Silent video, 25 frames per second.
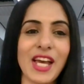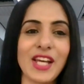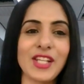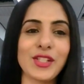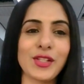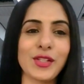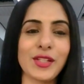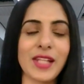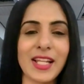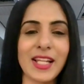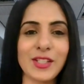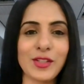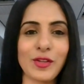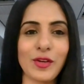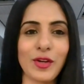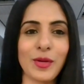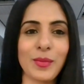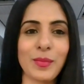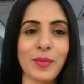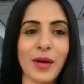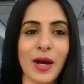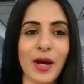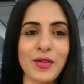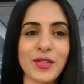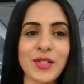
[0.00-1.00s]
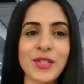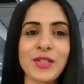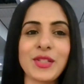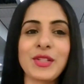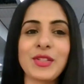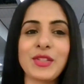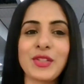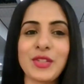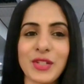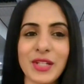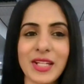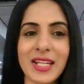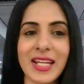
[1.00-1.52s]
So that's all about the
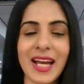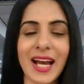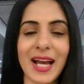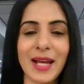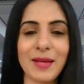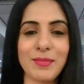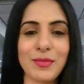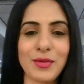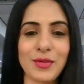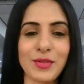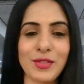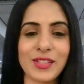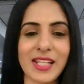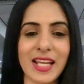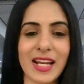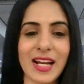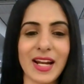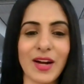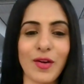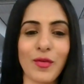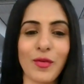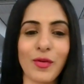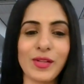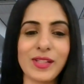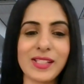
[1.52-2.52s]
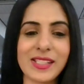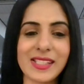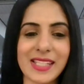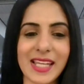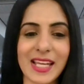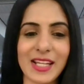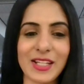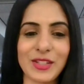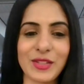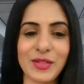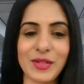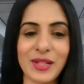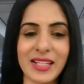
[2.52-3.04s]
three I P Os that are all
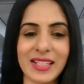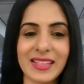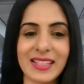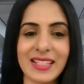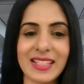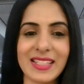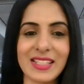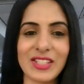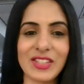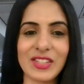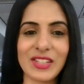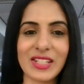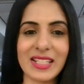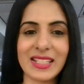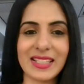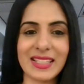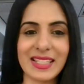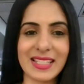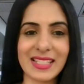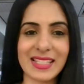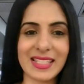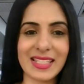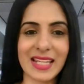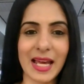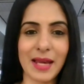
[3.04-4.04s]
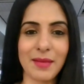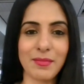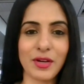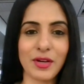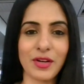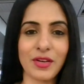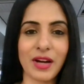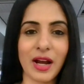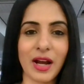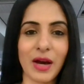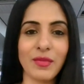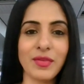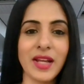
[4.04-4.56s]
set to hit the street this time
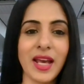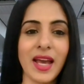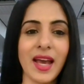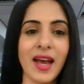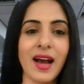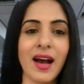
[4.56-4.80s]
around.